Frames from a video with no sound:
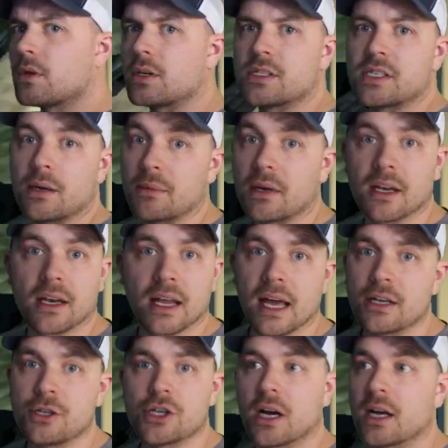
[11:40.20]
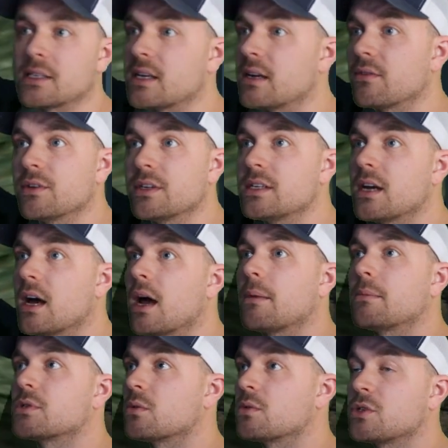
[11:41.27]
see I'm getting headshots every time,
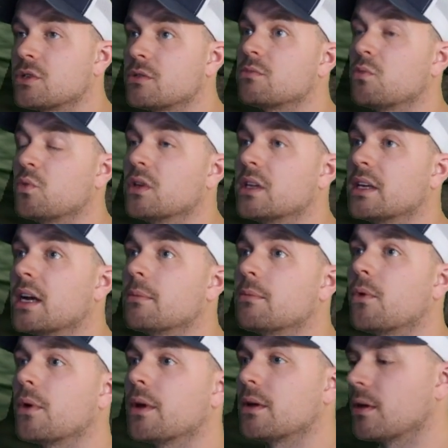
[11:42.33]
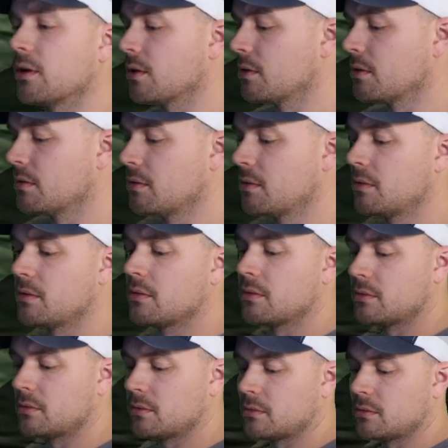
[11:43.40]
so it's really on point here. I
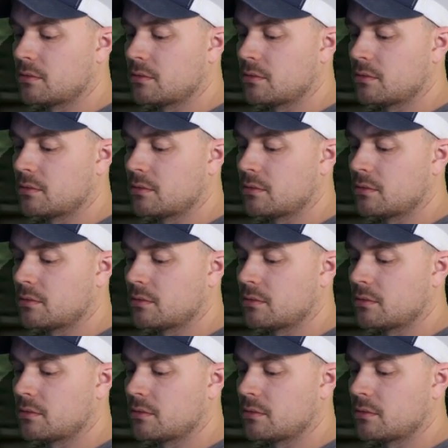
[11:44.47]
tried.